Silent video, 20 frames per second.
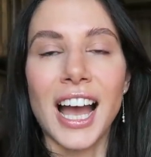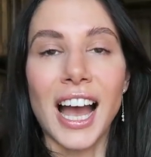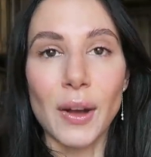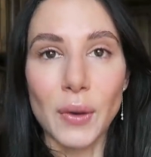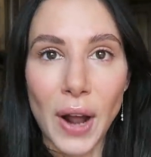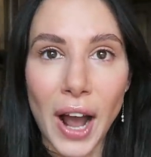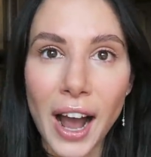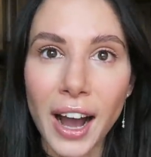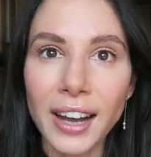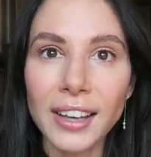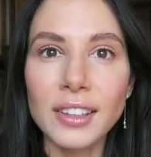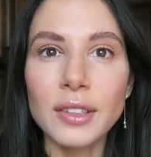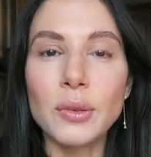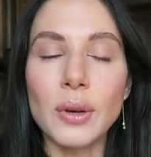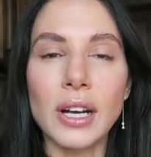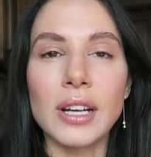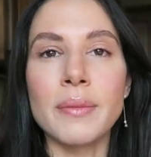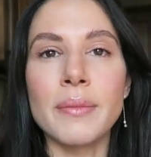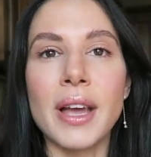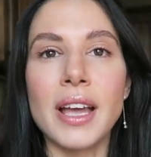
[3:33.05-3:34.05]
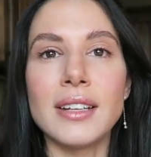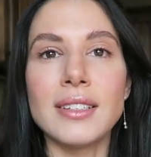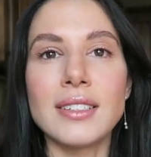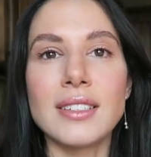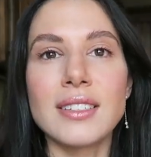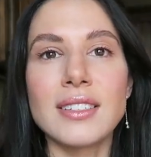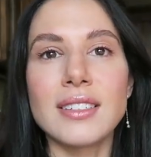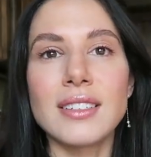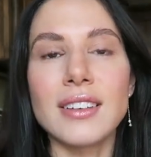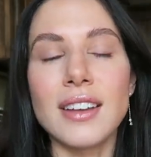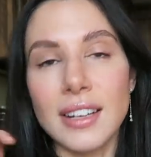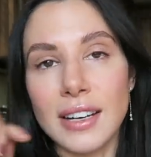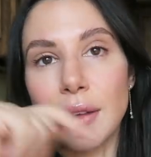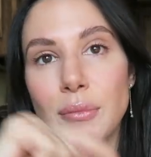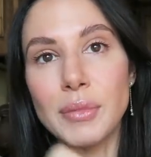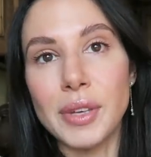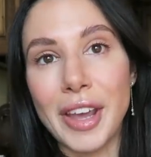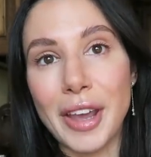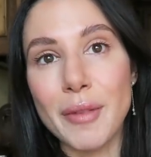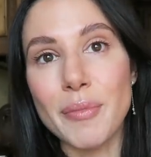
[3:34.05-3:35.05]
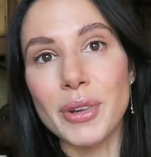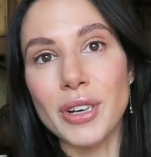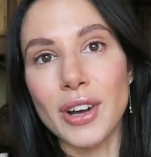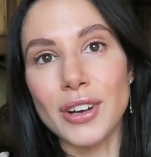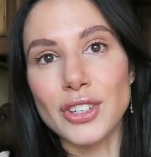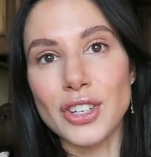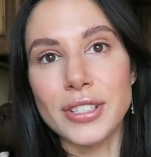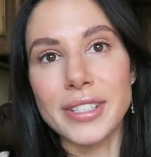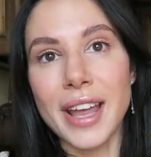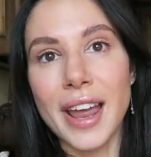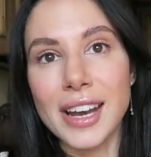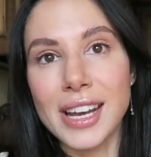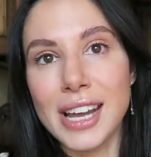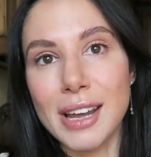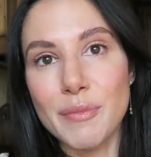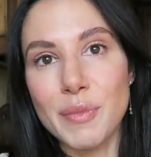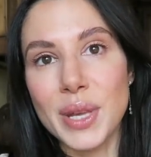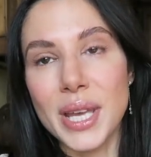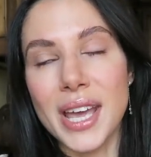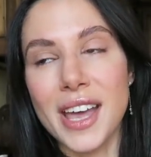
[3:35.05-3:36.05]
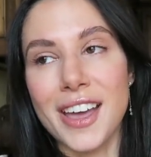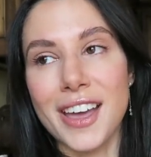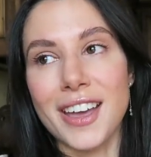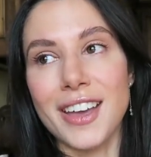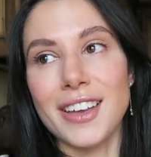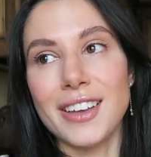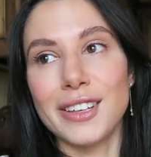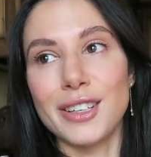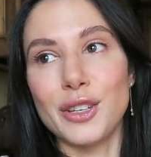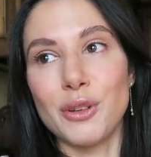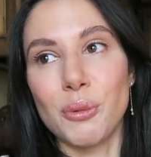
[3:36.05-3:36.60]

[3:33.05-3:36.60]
I would highly recommend an MBA, but not just any MBA.